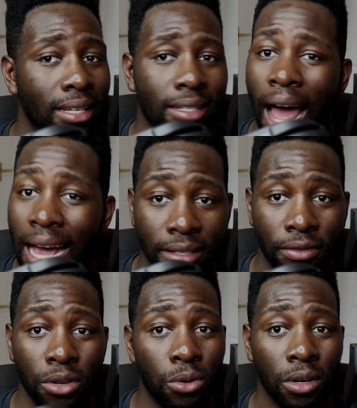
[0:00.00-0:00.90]
It's
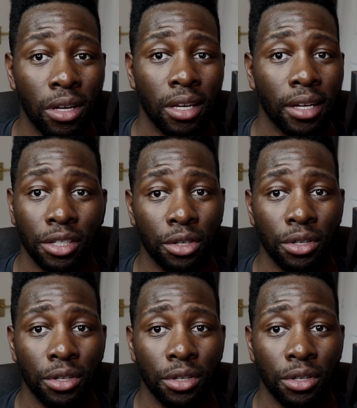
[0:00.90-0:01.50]
nice for you because